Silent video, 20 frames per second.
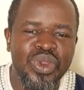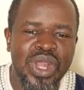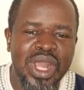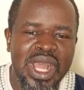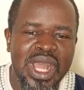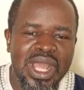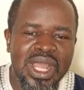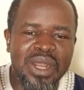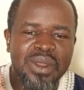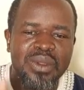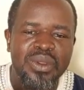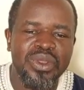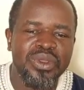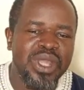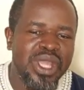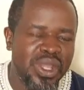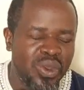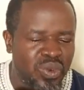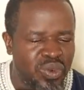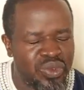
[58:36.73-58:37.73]
Uh,
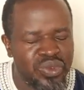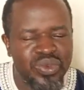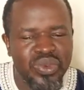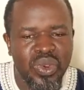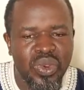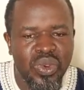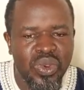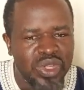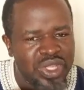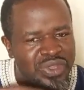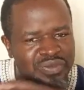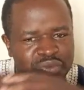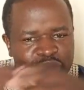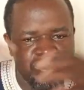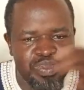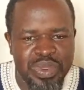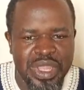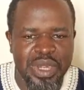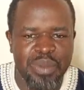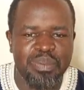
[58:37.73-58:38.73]
or
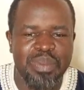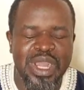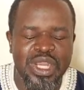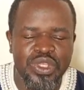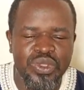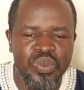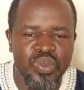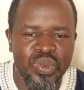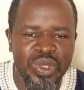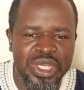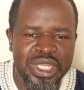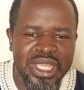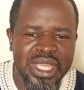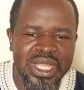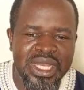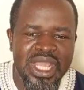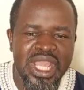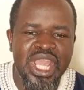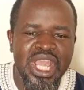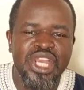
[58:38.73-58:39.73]
even peripartum weight
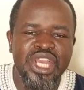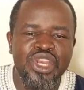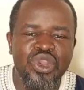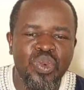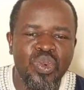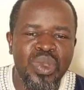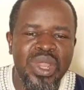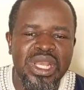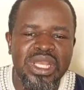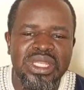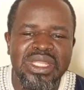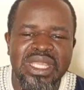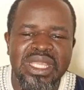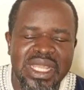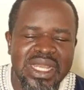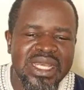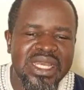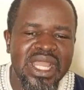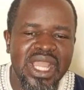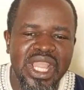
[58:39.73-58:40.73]
gain, the weight
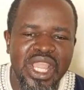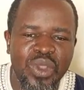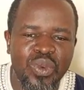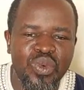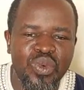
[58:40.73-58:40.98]
gain that a